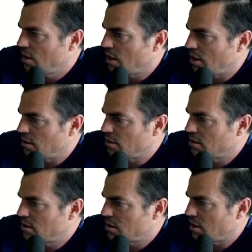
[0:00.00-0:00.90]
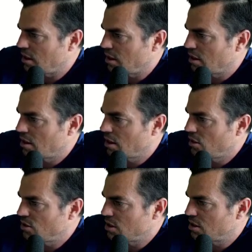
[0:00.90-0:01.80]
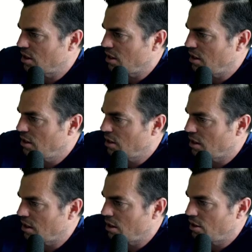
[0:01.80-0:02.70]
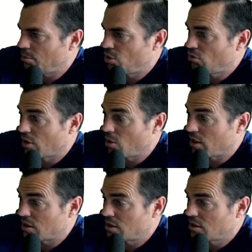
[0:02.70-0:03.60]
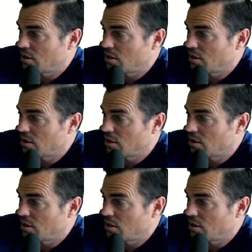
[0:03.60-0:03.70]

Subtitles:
and closes the pull request